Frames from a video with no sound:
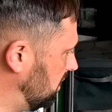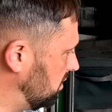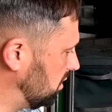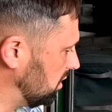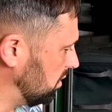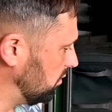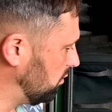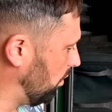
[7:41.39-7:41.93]

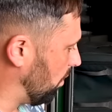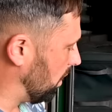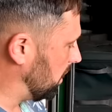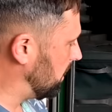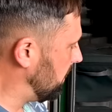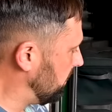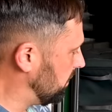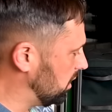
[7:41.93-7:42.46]
into the
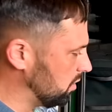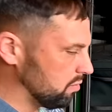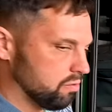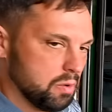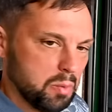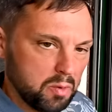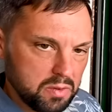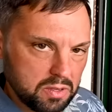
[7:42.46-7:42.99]
fork. You'd
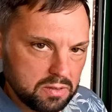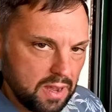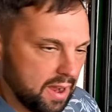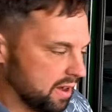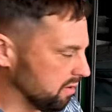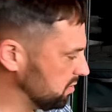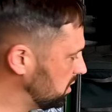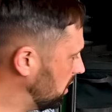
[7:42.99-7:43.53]
remove the
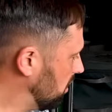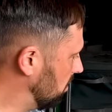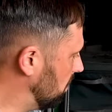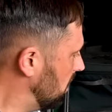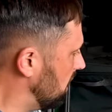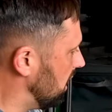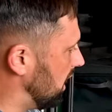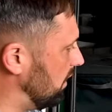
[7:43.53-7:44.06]
tire too.
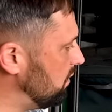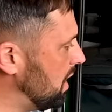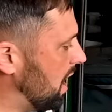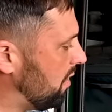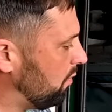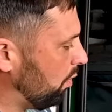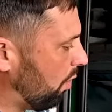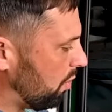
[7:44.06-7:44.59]
If you
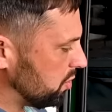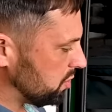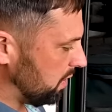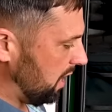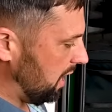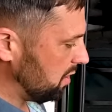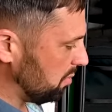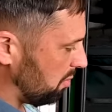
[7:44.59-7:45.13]
have larger
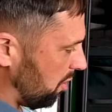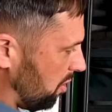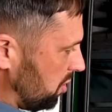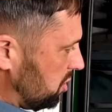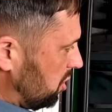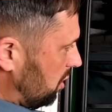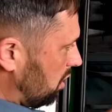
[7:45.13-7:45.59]
handlebars, you